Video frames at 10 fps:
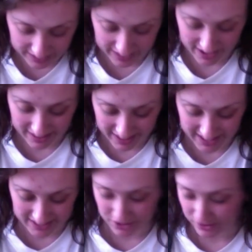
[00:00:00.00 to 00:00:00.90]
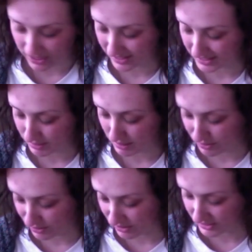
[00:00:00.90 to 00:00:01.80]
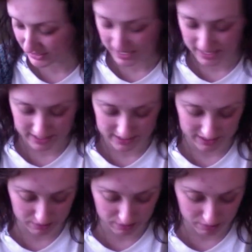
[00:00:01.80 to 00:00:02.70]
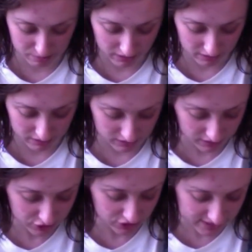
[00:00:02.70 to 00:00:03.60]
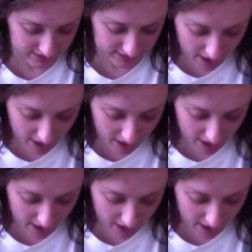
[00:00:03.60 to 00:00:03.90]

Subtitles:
Now that that's soaking into my pores and it's going to make me look delicious,